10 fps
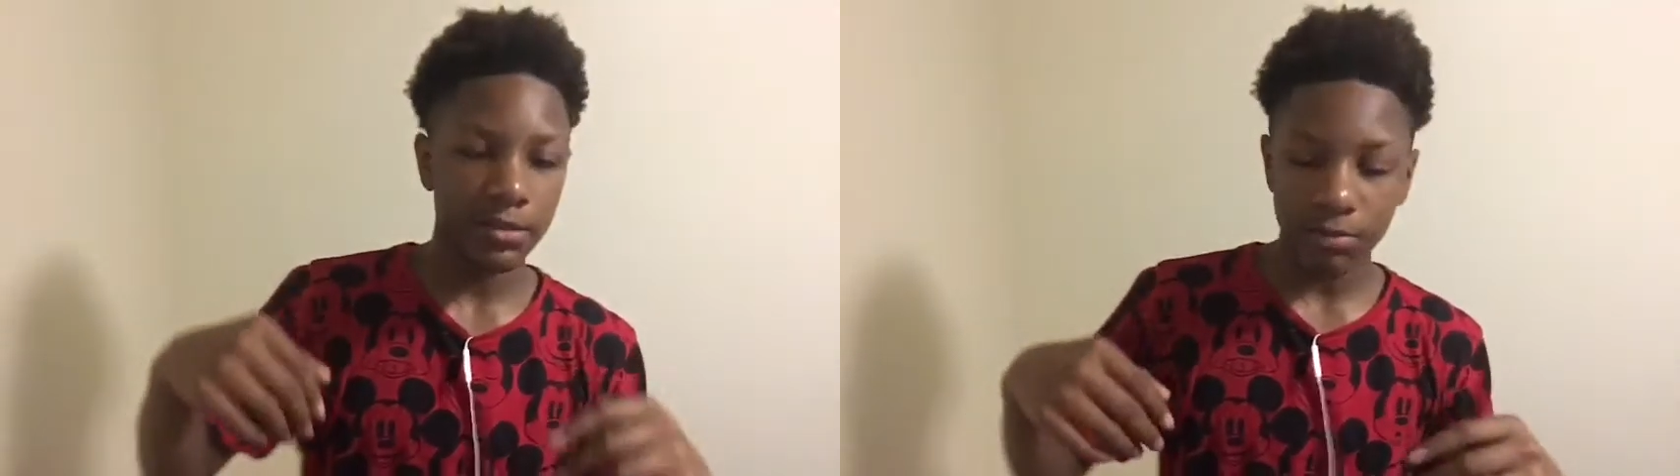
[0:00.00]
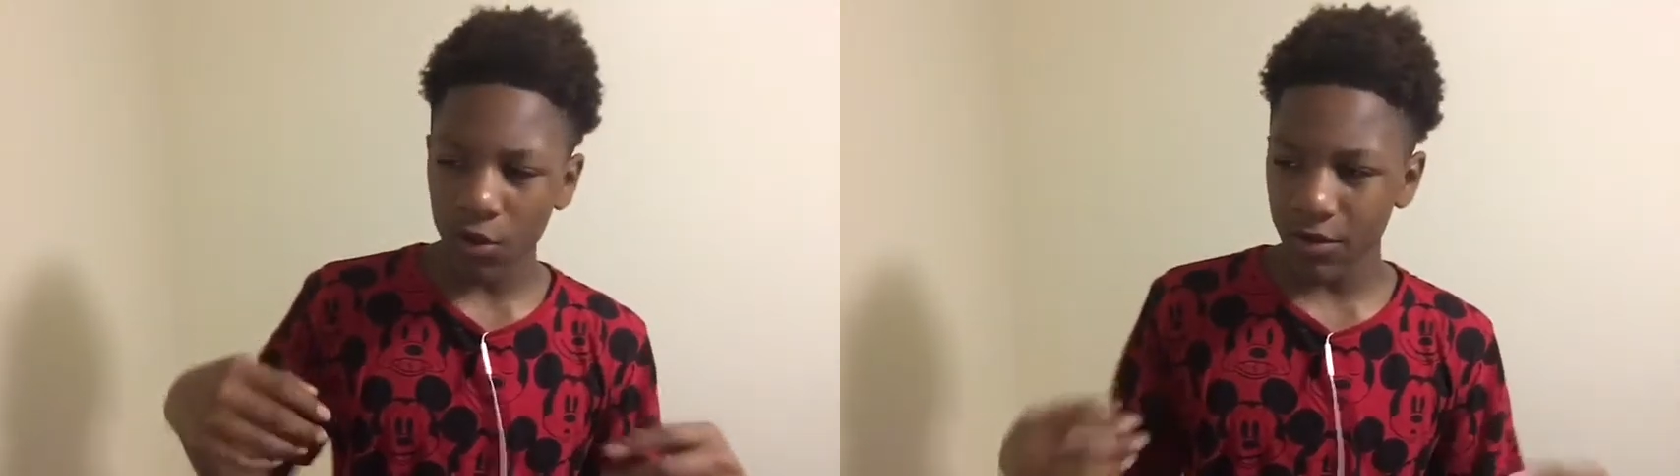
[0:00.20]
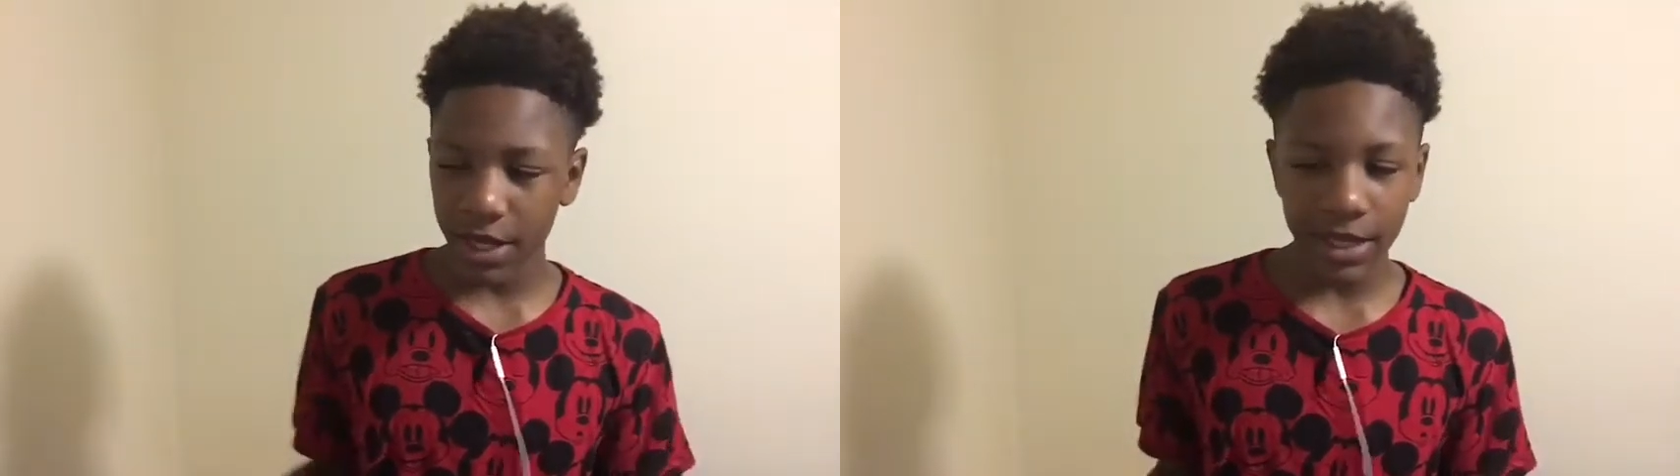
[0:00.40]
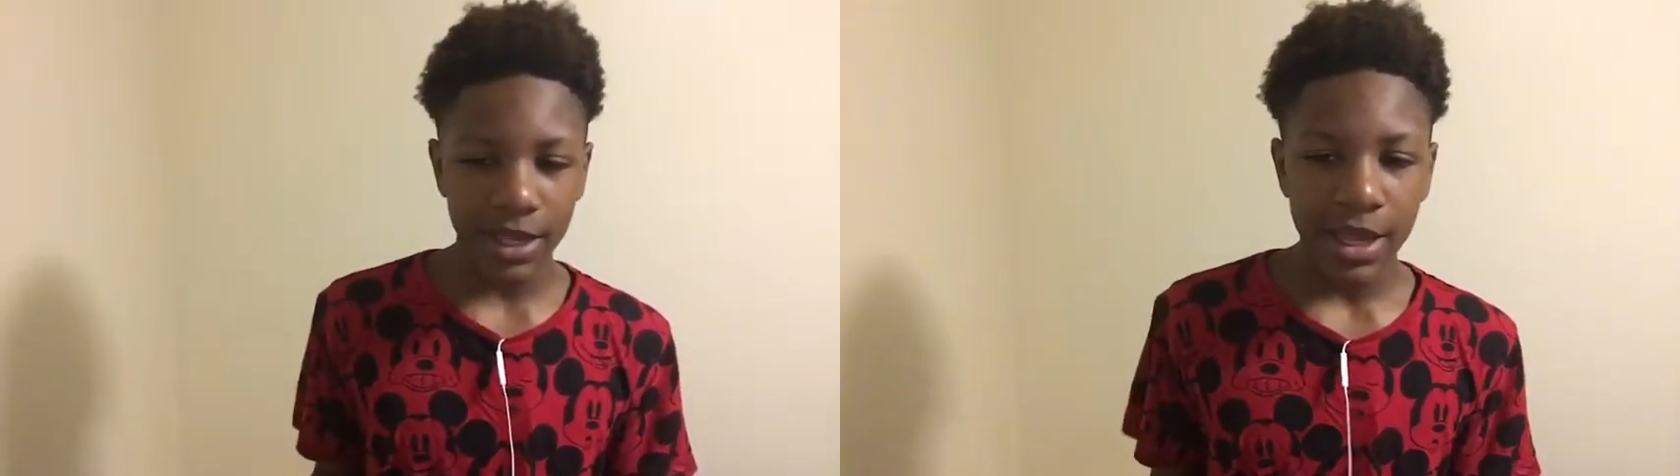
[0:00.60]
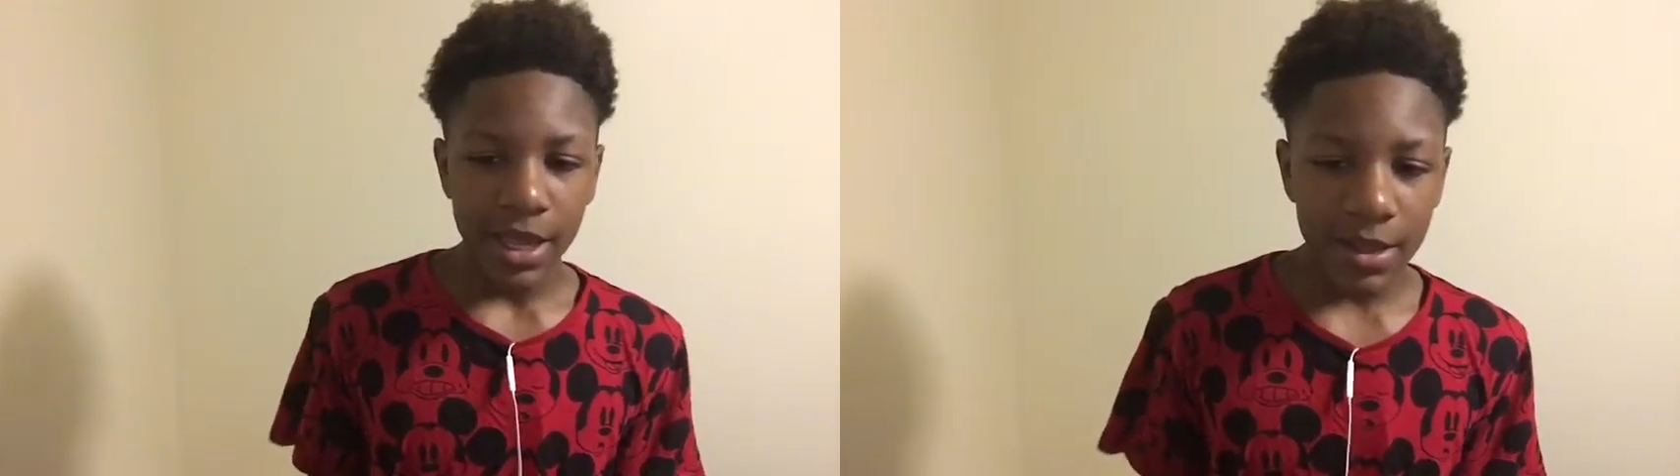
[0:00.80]
Boy, they
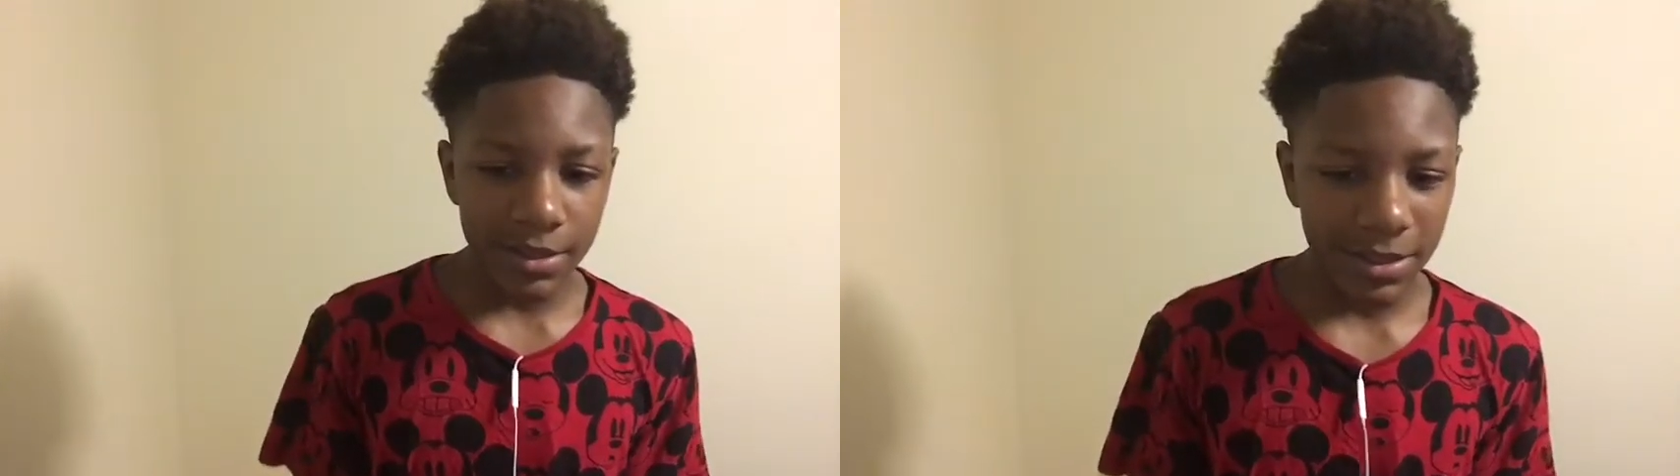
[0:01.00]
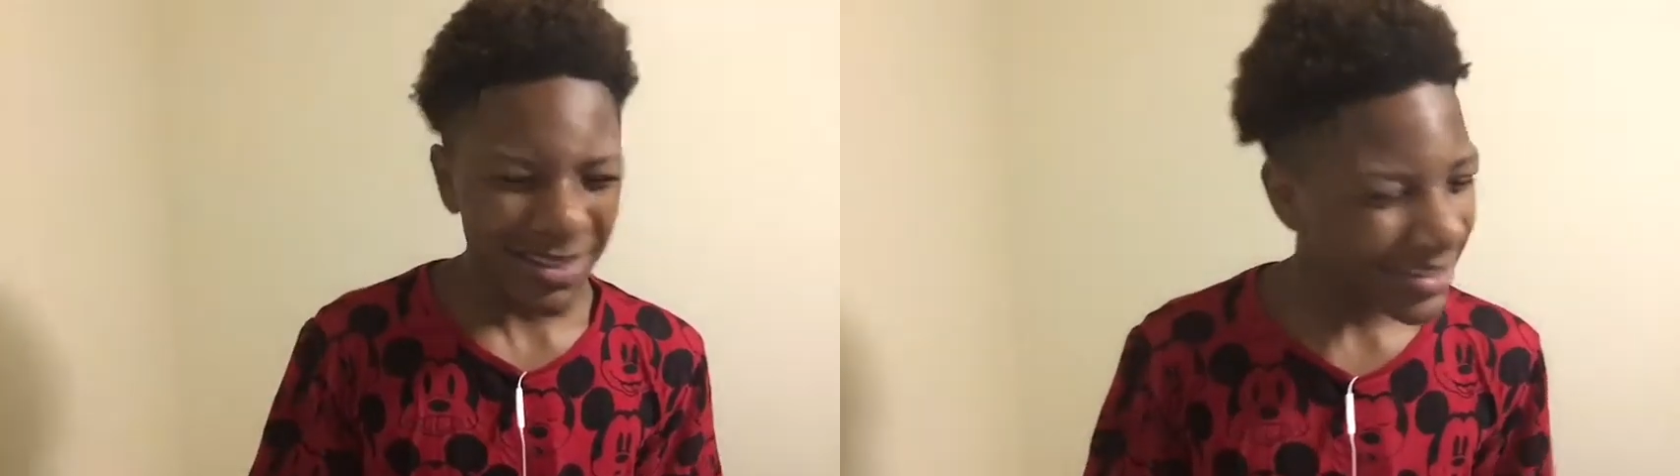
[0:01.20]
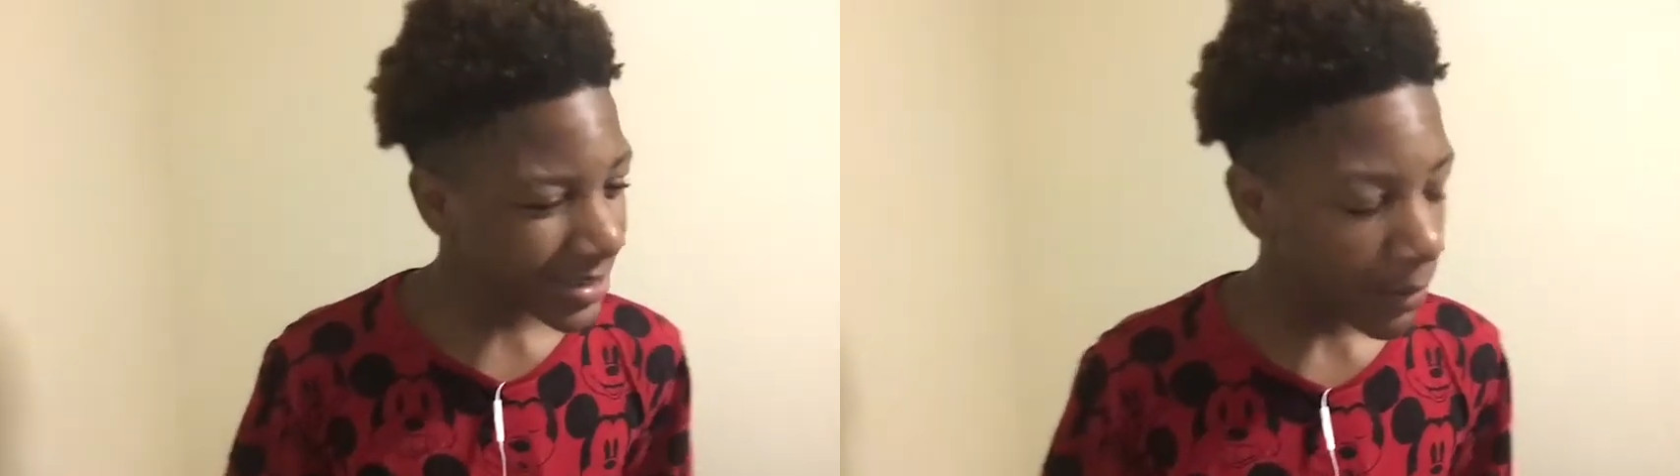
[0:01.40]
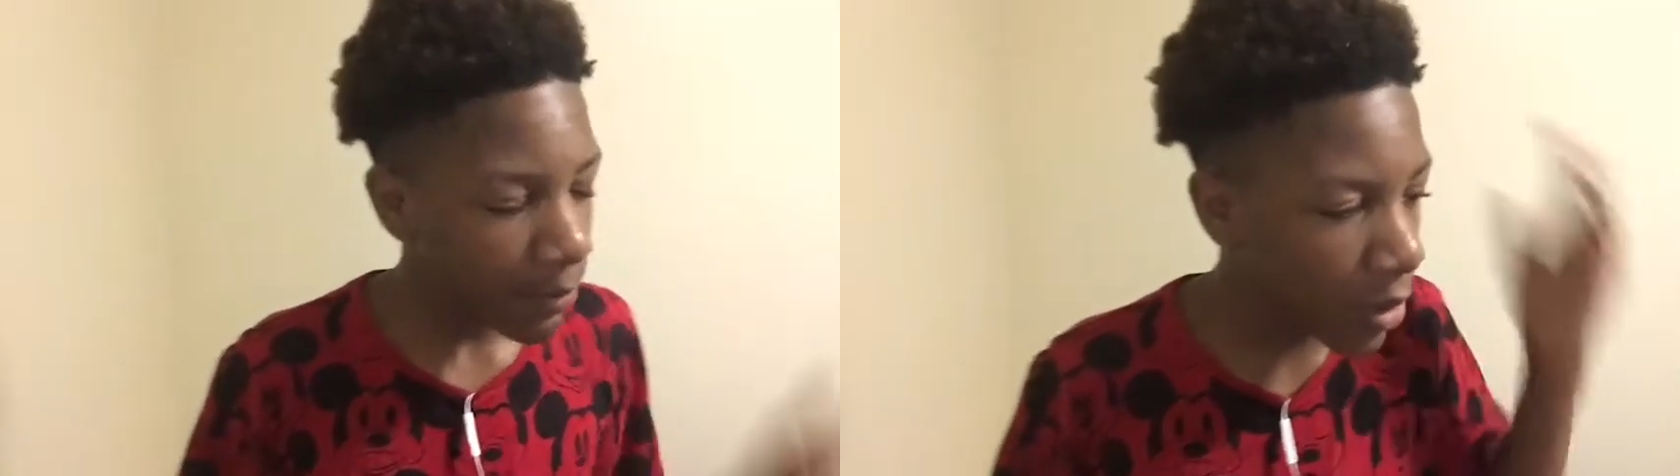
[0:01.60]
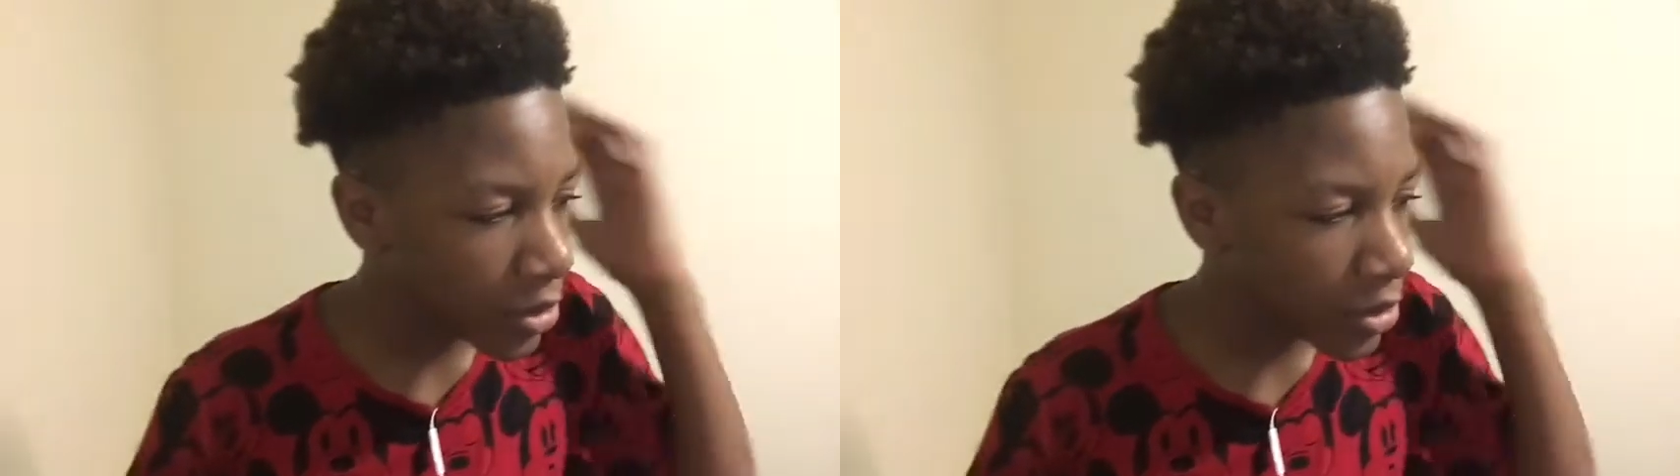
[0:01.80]
he's bro.